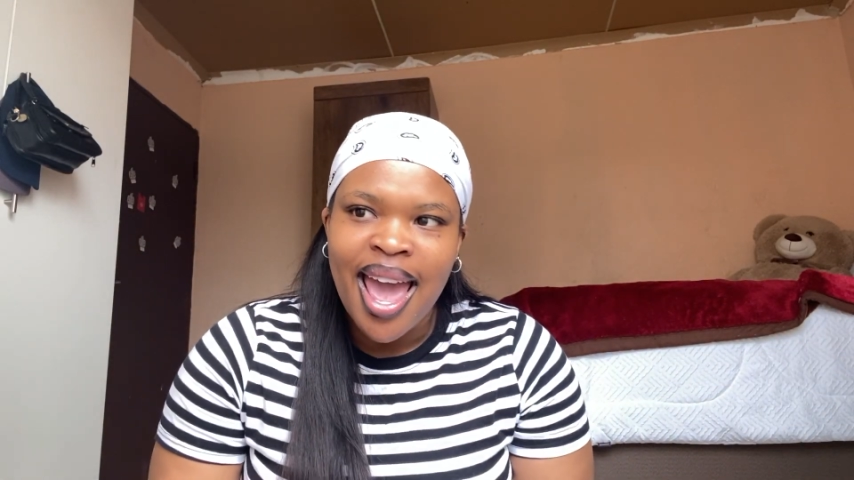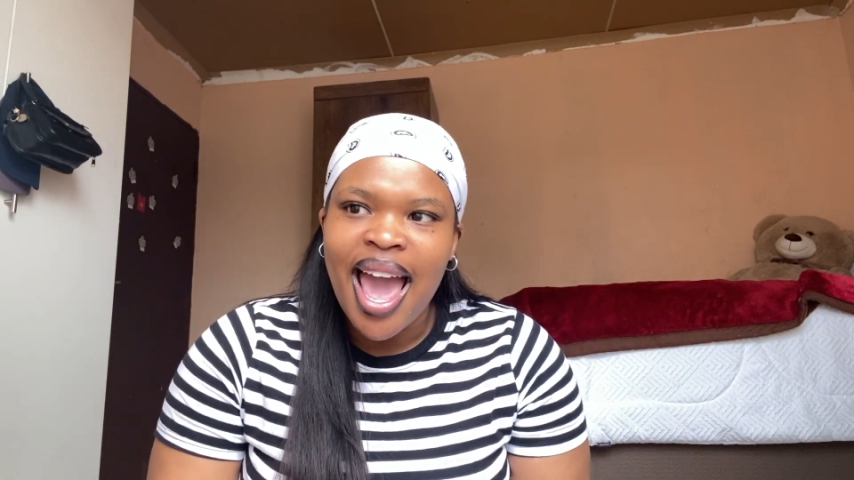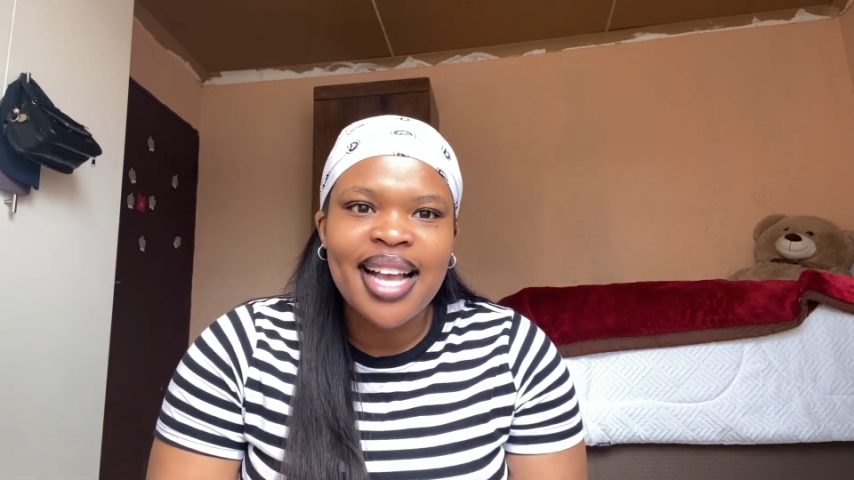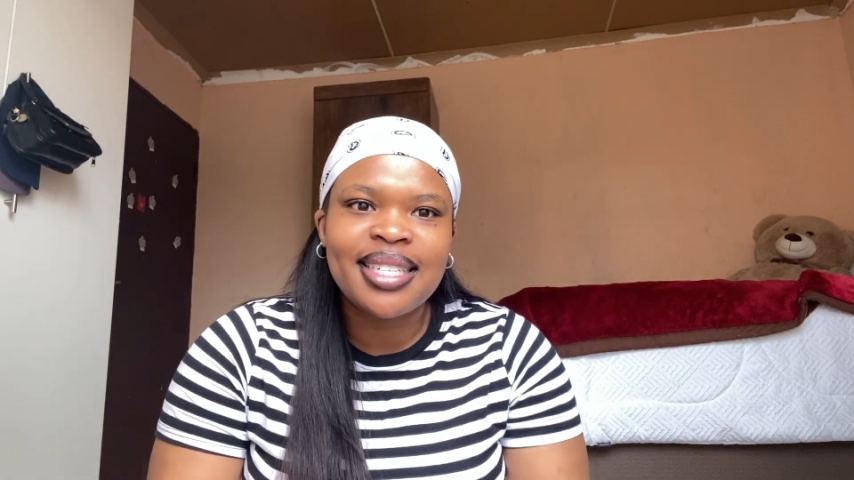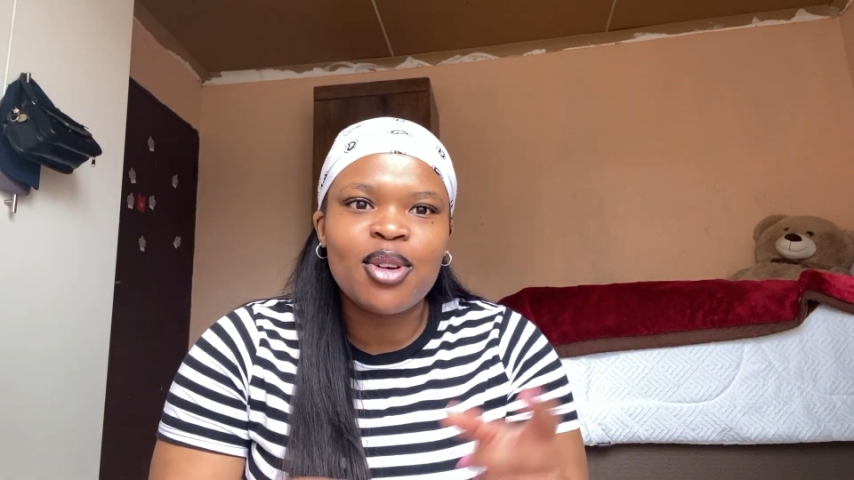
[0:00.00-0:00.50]

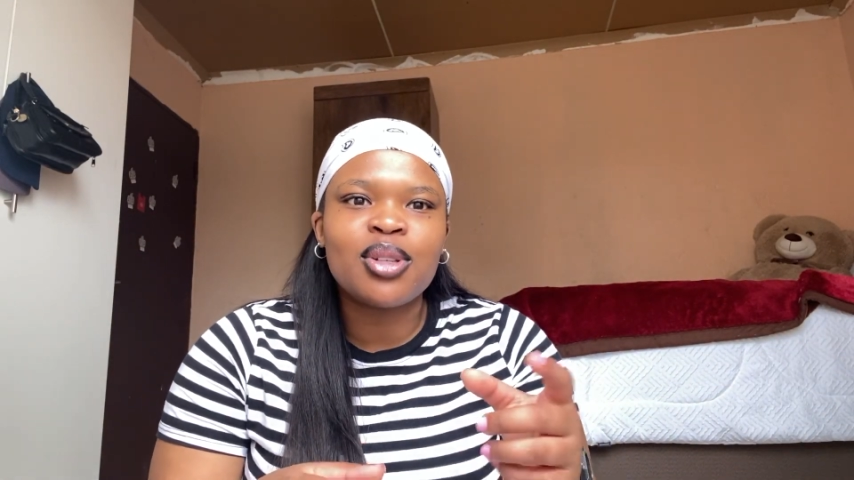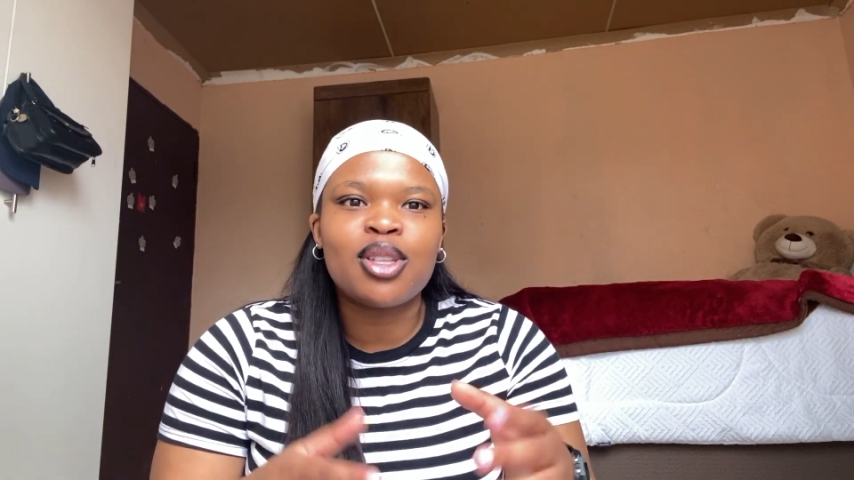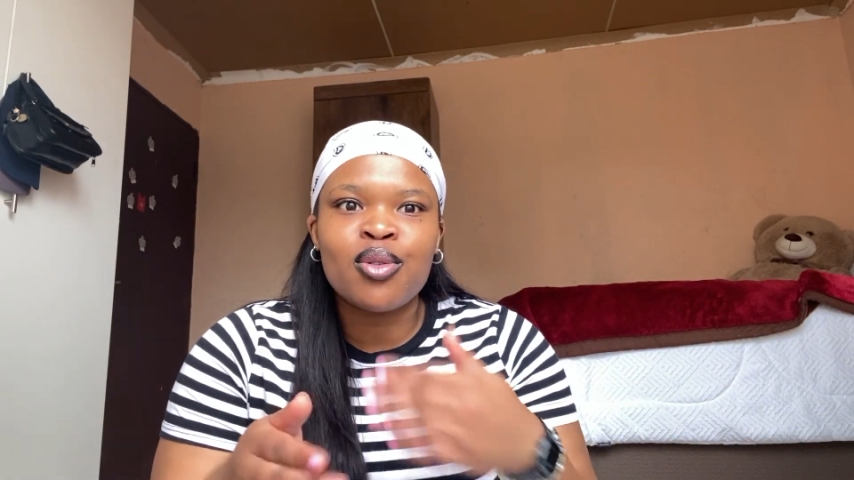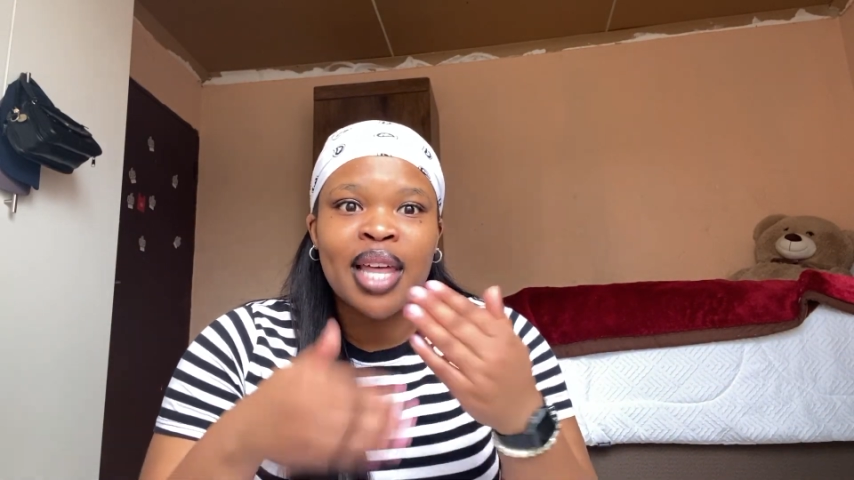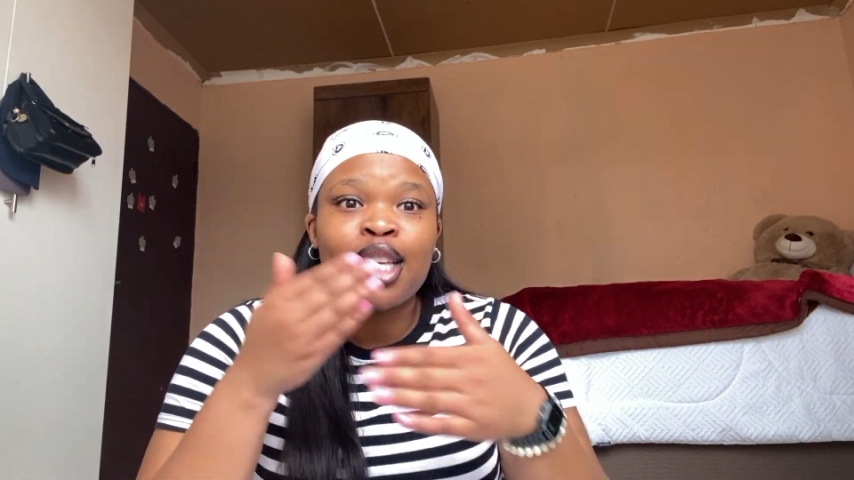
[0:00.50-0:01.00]
And
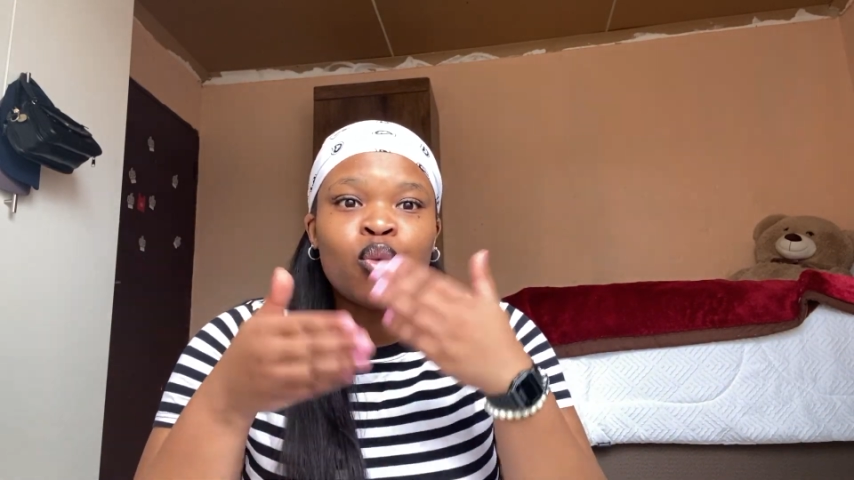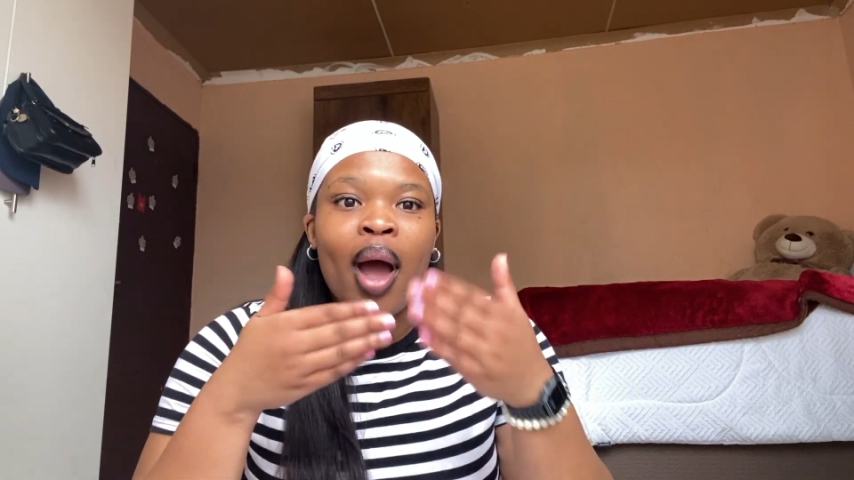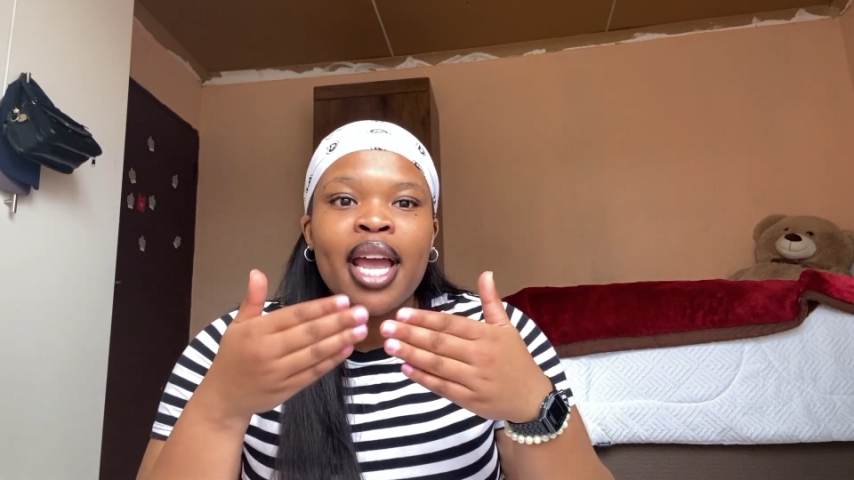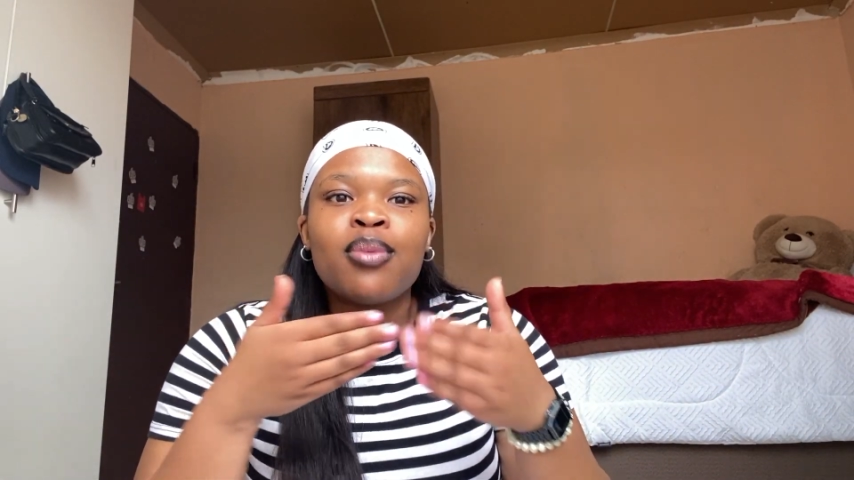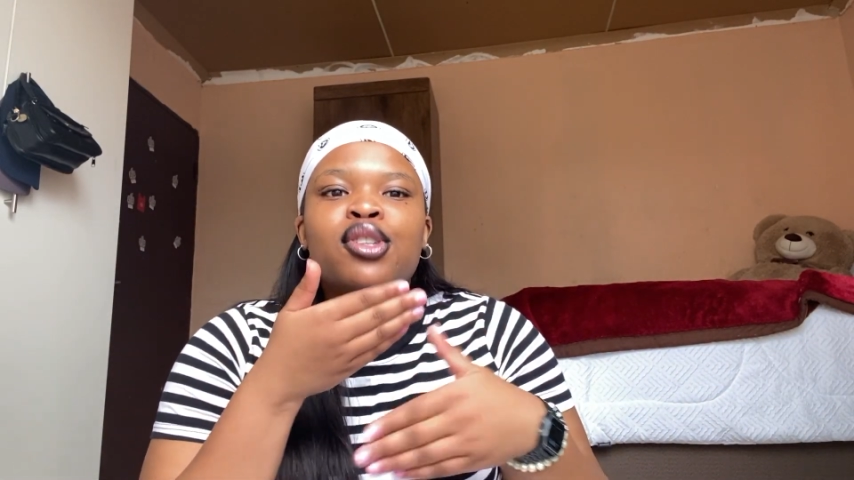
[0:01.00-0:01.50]
so that's why
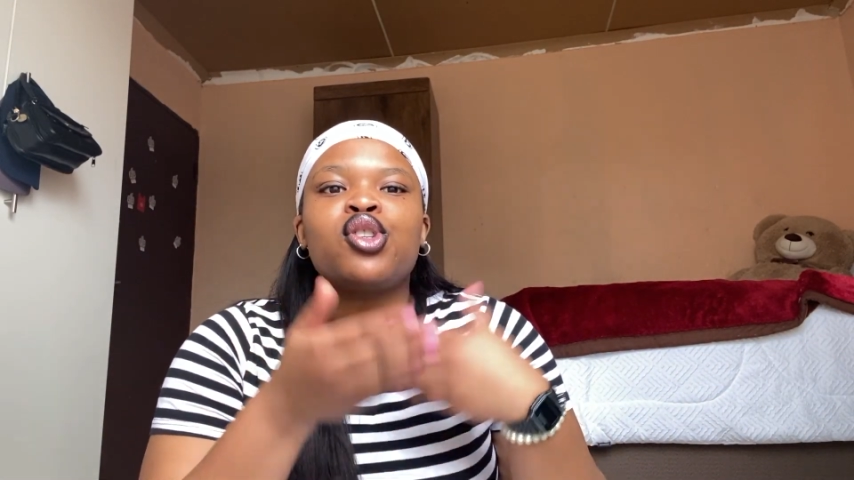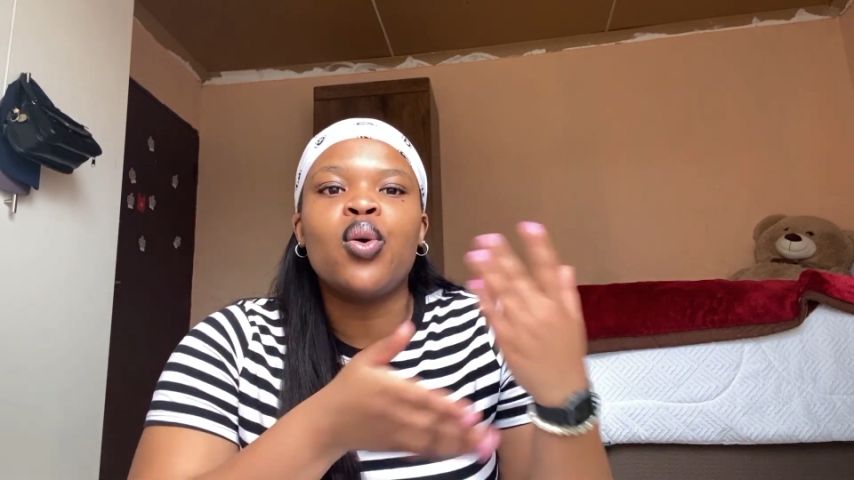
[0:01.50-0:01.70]
it was so